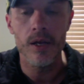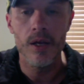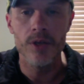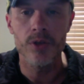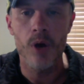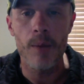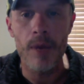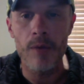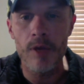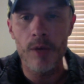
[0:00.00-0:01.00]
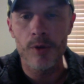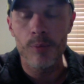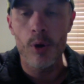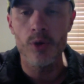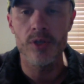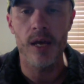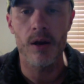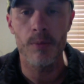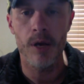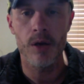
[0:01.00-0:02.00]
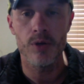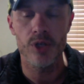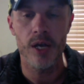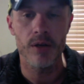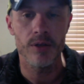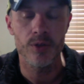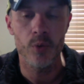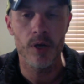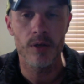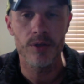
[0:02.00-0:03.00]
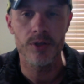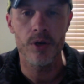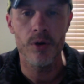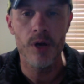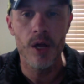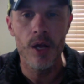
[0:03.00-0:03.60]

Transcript: So I may be able to post that on my own channel as well. So